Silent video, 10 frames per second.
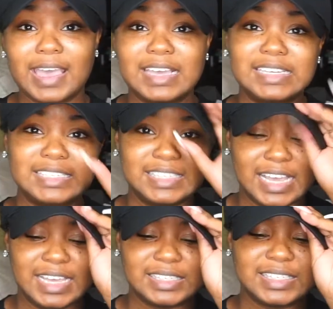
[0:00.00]
it
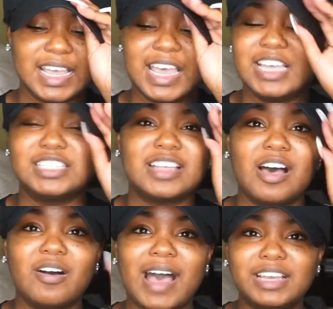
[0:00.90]
stinks. So
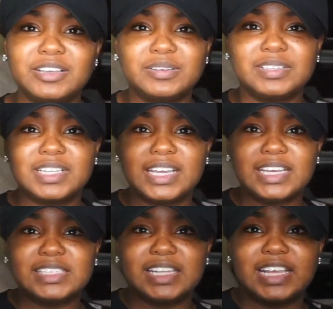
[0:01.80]
I use this and